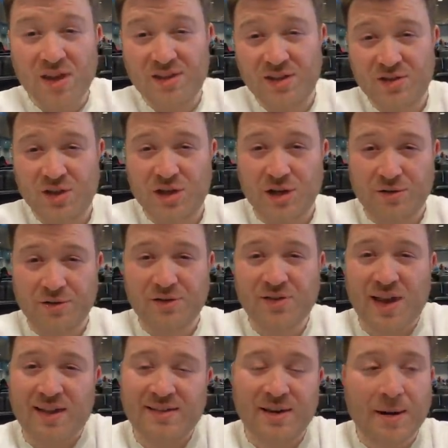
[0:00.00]
this is the current
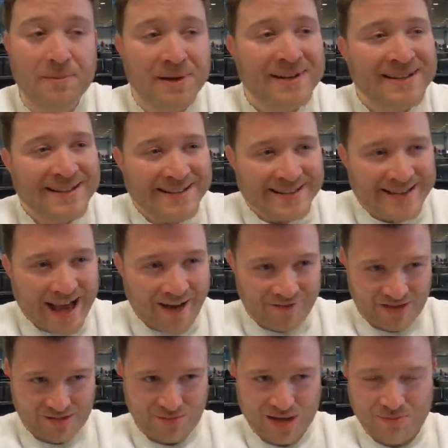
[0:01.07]
setup
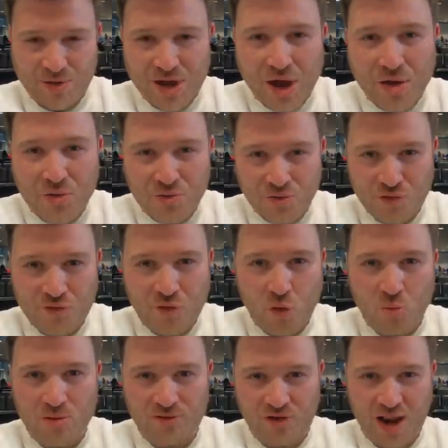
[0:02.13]
having to make my own
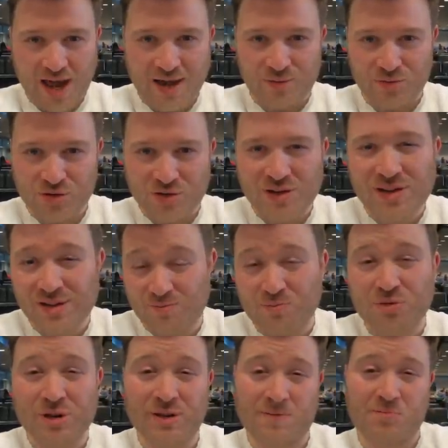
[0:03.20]
form of lounge. This is
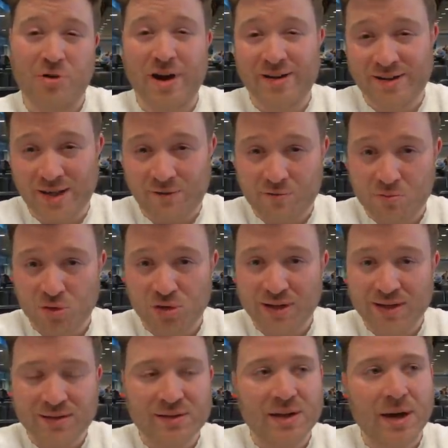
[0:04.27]
pretty depressing if I'm
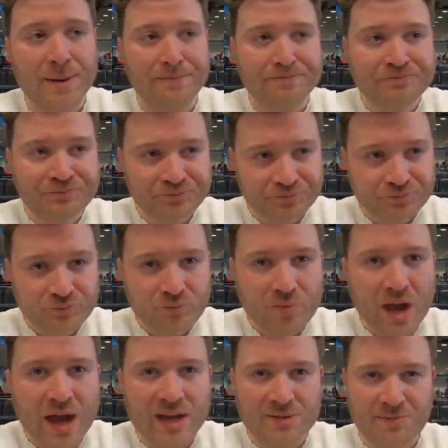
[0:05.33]
honest. Um,
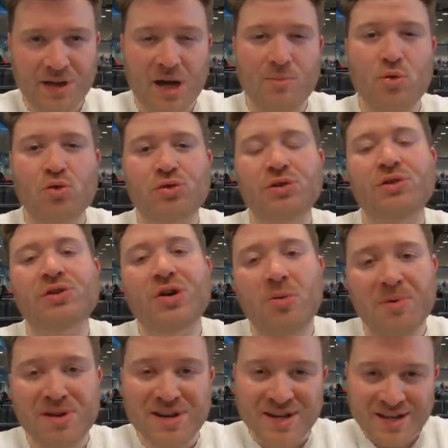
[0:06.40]
and it's become all too
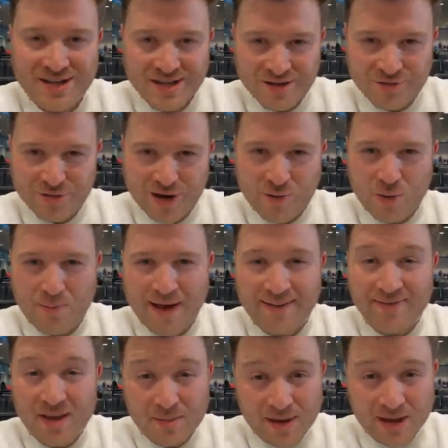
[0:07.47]
common throughout the
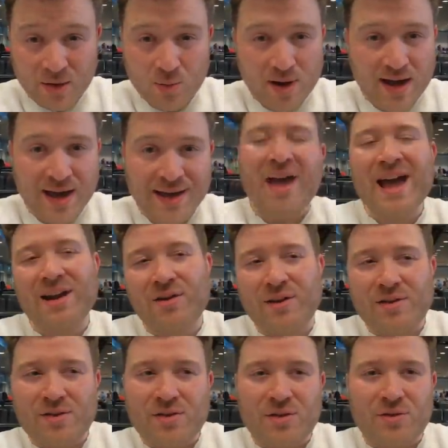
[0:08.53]
pandemic where
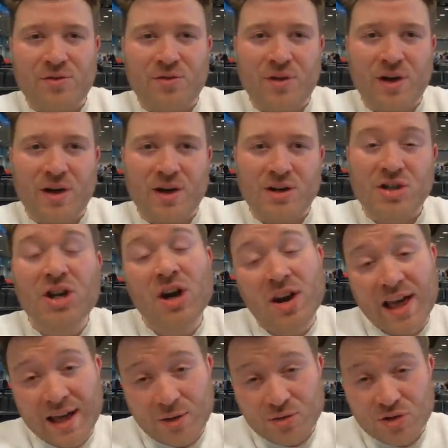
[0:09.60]
airlines have uh, shut
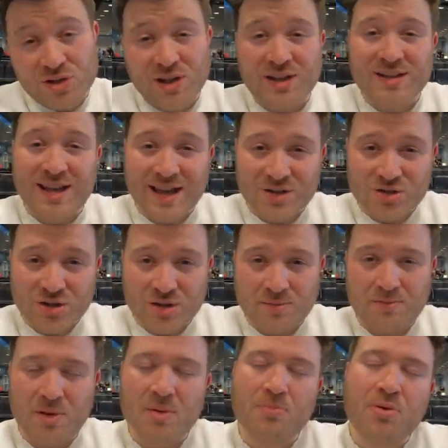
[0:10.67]
lounges,
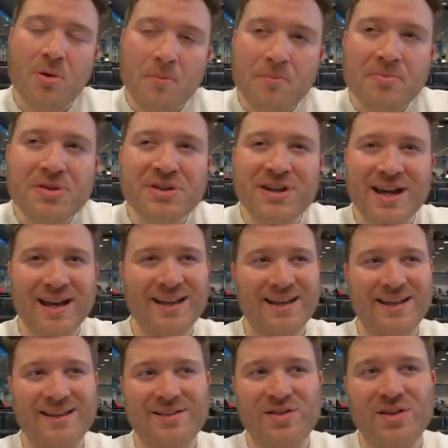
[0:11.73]
etc. But the problem today
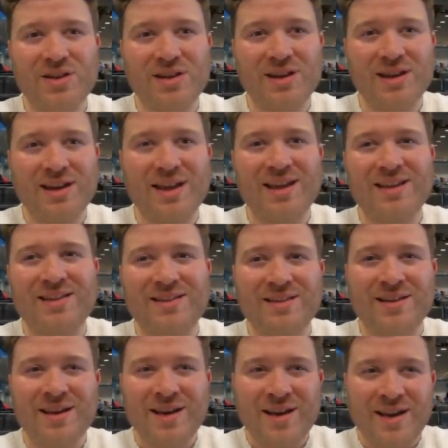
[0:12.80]
is that it
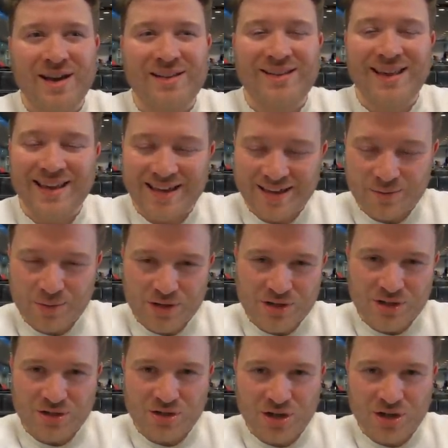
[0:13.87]
is a ticket which is